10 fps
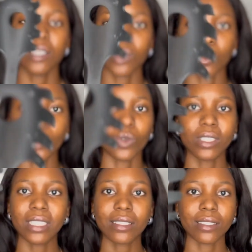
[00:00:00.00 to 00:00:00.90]
So
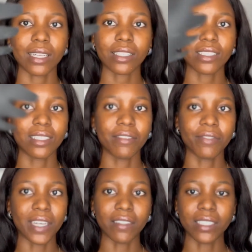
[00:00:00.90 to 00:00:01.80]
this is actually
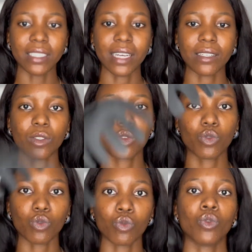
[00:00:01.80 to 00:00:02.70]
very
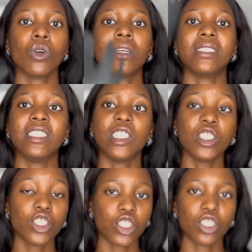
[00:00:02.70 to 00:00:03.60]
nice to
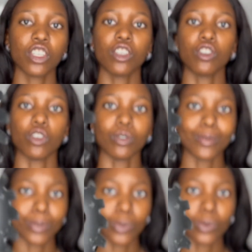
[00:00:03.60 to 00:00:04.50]
dish your
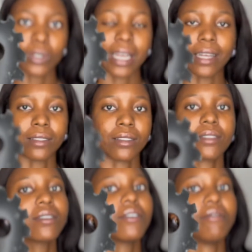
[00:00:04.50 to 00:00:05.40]
noodles
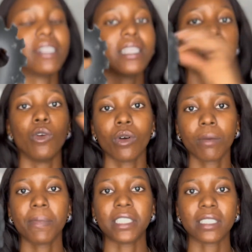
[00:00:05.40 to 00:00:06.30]
and really
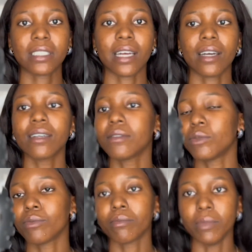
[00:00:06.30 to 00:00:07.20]
long pasta
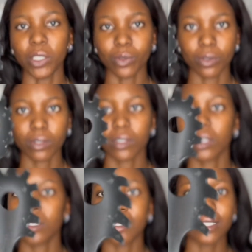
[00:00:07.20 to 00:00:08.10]
meals.
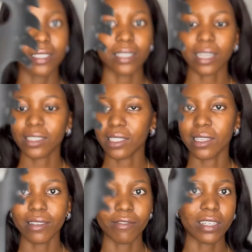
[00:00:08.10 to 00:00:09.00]
This is
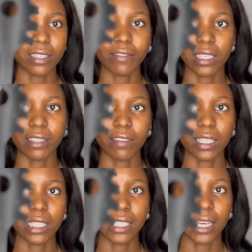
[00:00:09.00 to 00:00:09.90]
actually really, really,
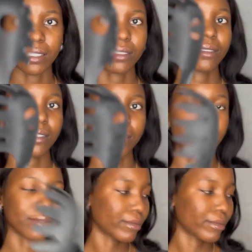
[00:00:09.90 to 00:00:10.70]
really nice. Yeah.